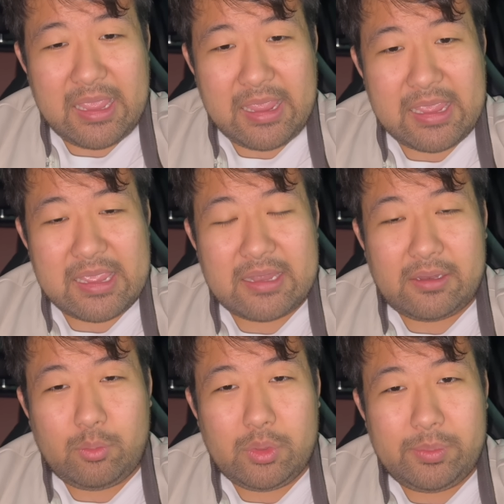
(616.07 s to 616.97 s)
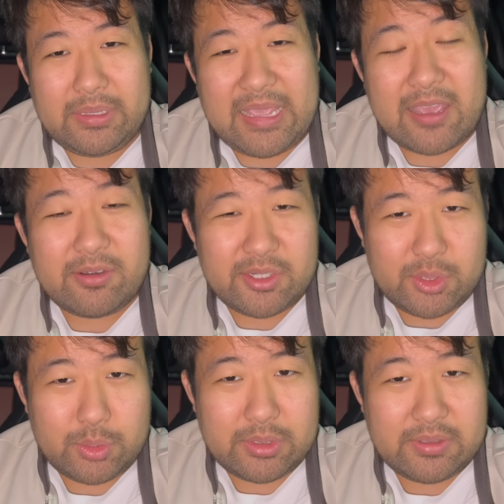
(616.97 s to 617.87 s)
and it would be
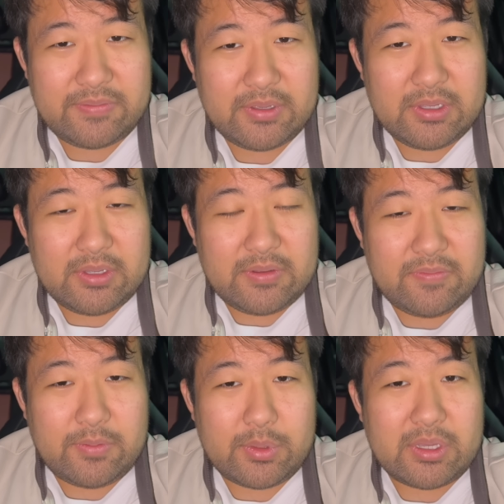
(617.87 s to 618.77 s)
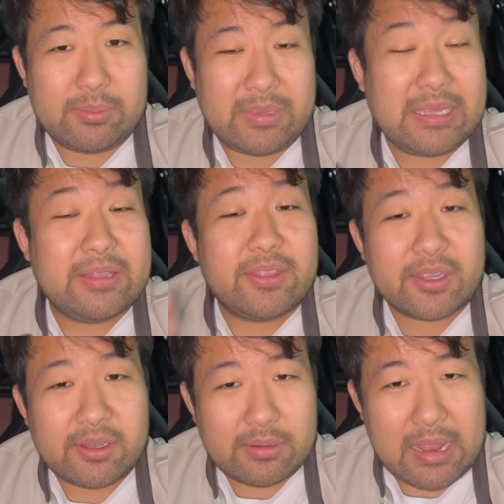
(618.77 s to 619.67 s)
counterintuitive for them in
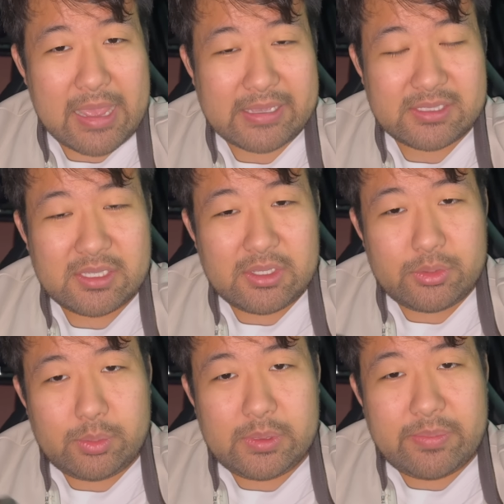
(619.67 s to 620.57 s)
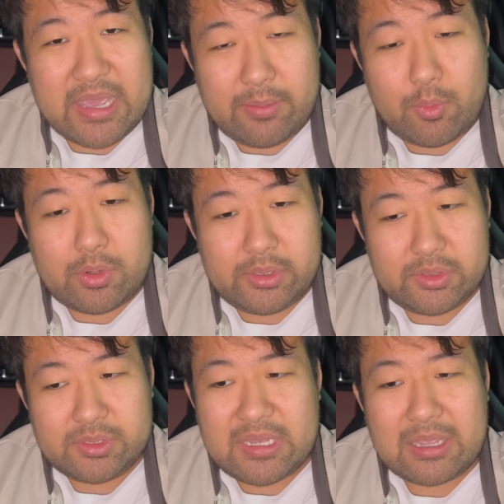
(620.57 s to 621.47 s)
their eyes to be buying more N I O
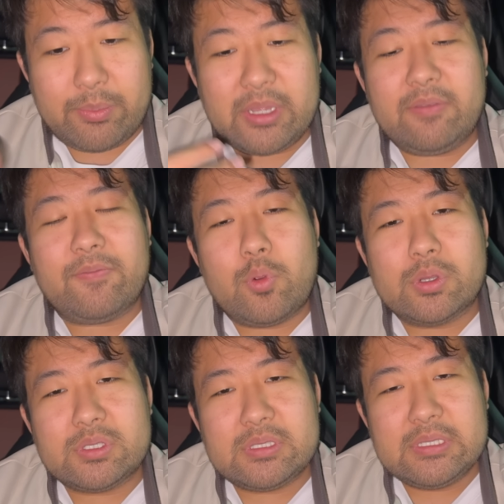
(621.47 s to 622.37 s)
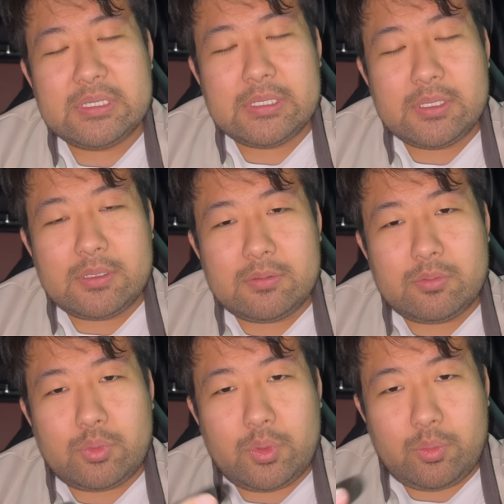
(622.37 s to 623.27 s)
stock. But of course,
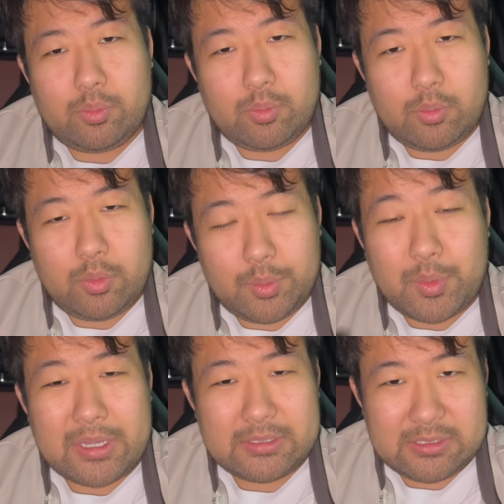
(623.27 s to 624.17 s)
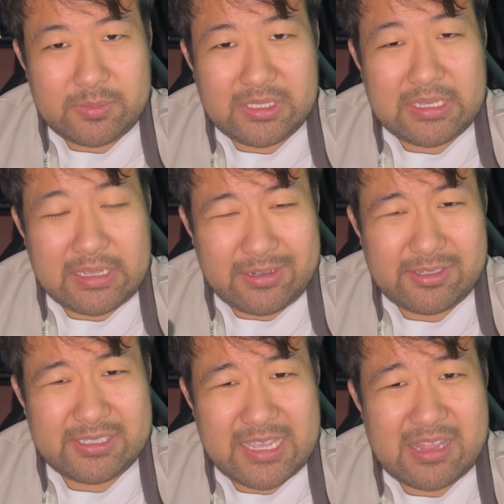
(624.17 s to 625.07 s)
we, we want them to get,
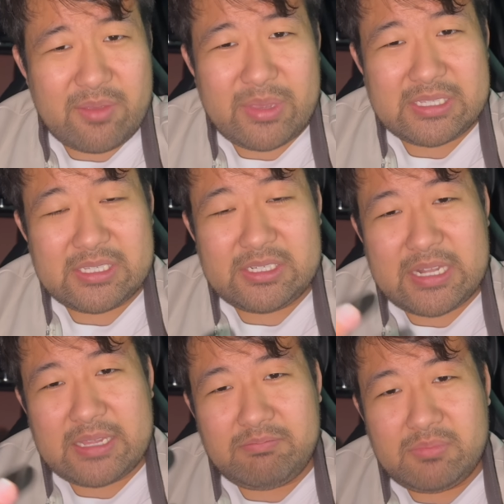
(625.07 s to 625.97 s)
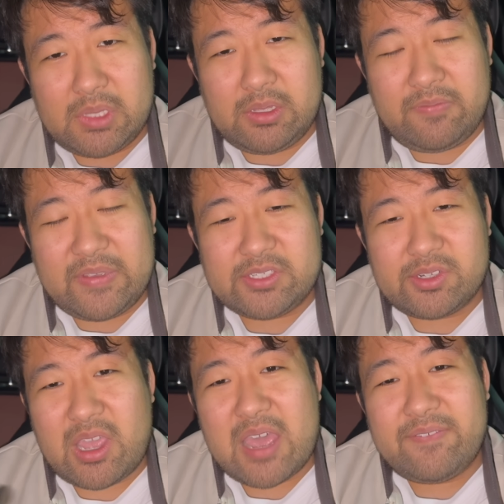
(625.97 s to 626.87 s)
understand the message that investor
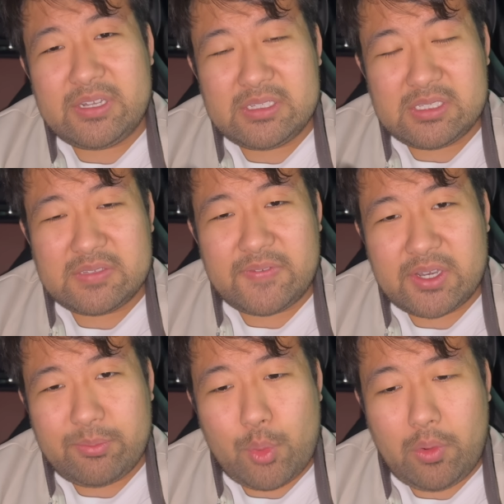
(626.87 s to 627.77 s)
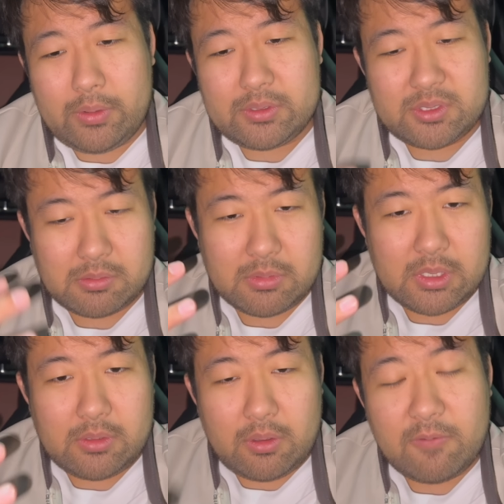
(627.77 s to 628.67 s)
confidence is very important. So
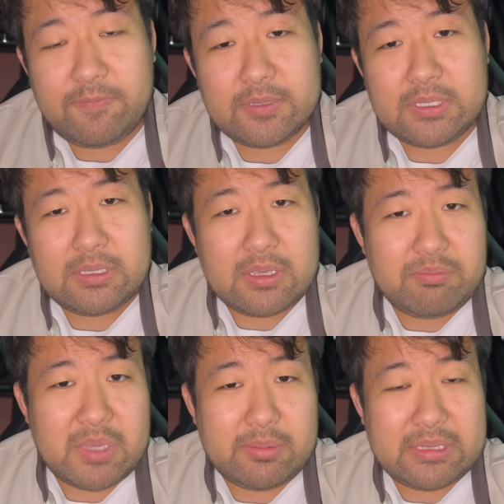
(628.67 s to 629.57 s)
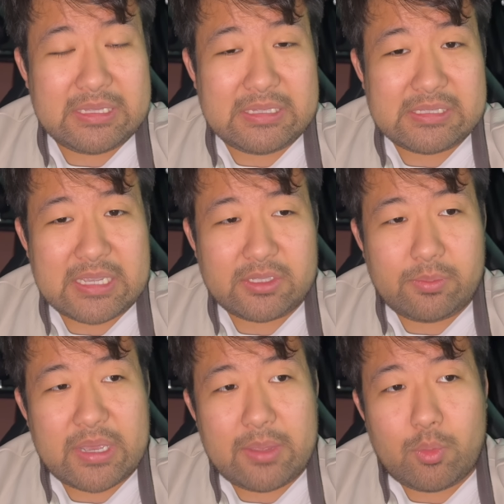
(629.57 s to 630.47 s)
hopefully, maybe they decide to
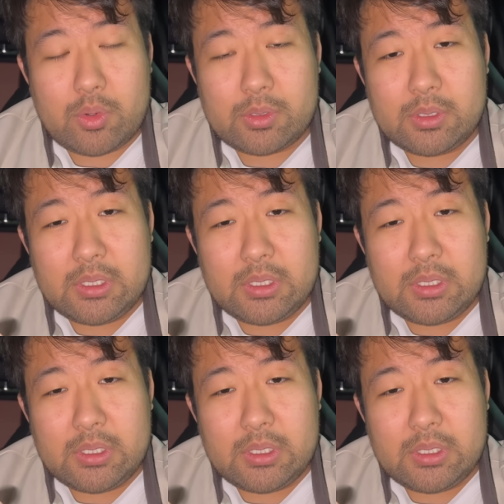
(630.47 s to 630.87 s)
buy more